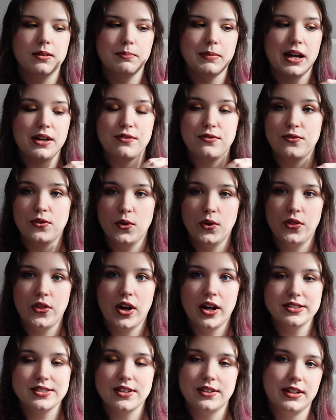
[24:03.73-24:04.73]
my full
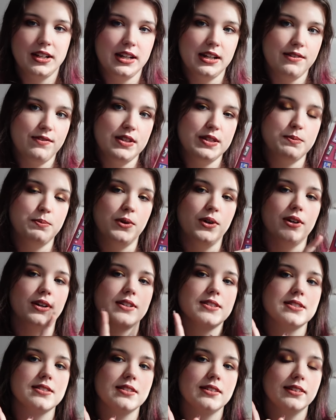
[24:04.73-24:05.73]
thoughts on any of these
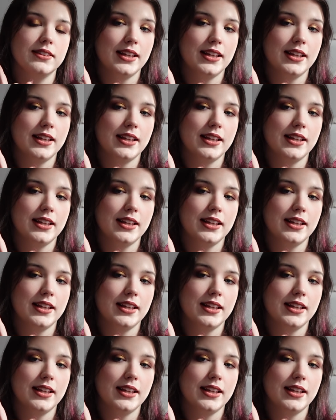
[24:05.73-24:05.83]
books,